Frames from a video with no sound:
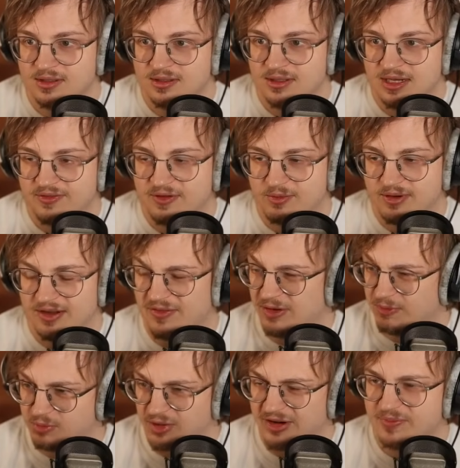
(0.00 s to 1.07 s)
If he if he
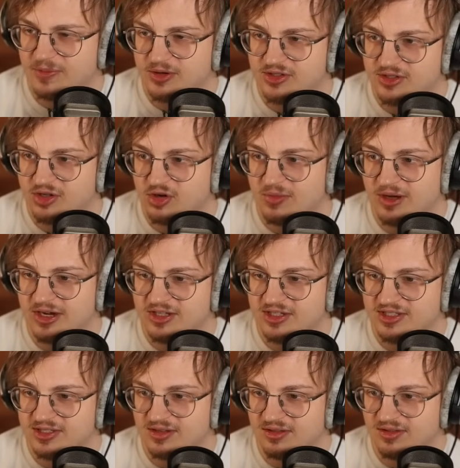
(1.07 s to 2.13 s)
Brave Bird's too much,
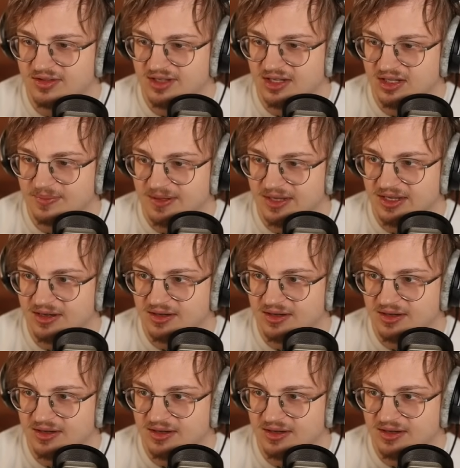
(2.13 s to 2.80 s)
it's a little bit